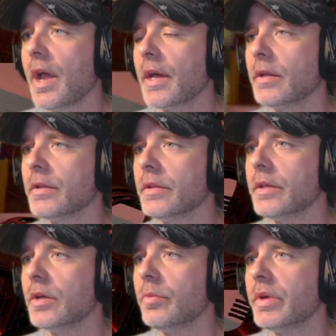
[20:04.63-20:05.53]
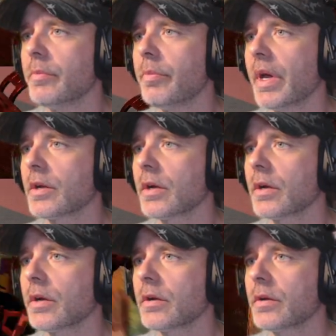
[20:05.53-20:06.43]
add a little bit
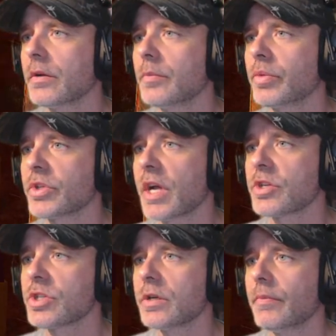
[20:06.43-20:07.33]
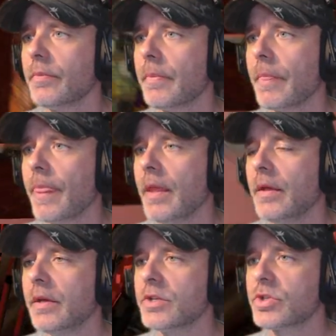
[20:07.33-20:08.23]
better protection
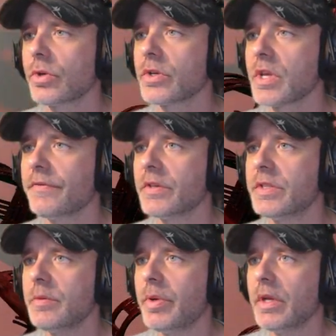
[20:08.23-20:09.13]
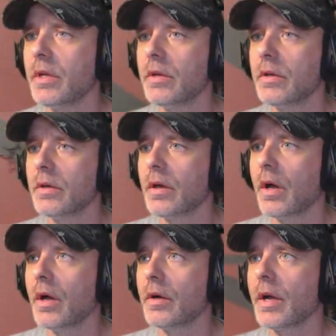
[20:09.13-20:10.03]
is throw yourself a DP.
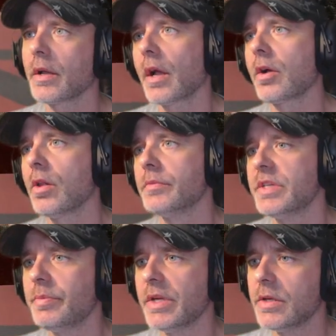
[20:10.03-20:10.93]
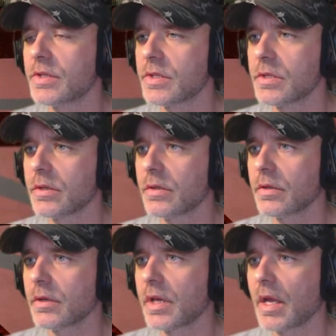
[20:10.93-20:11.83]
I call them DPs.
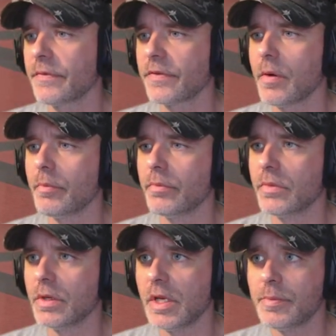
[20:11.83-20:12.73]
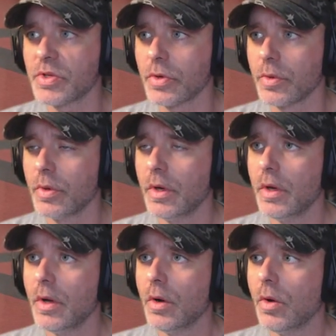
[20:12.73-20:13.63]
Got it from the Neebs crew.
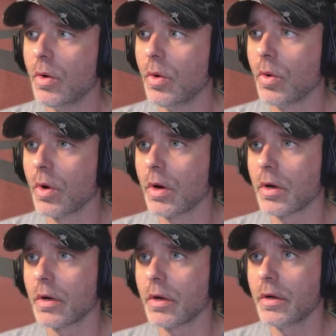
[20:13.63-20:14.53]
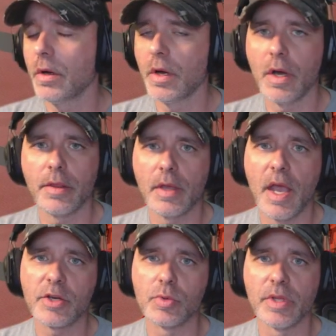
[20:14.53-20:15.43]
Or the
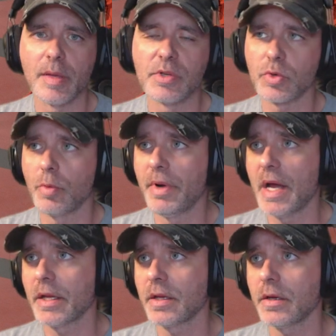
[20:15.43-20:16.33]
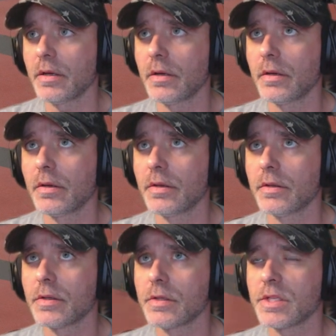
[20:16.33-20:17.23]
actual name is Robotic
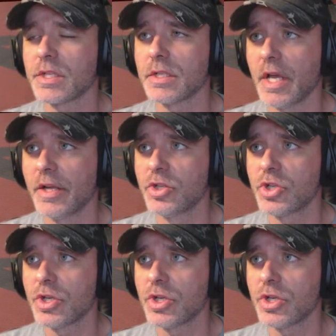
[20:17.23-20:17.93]
Sledge.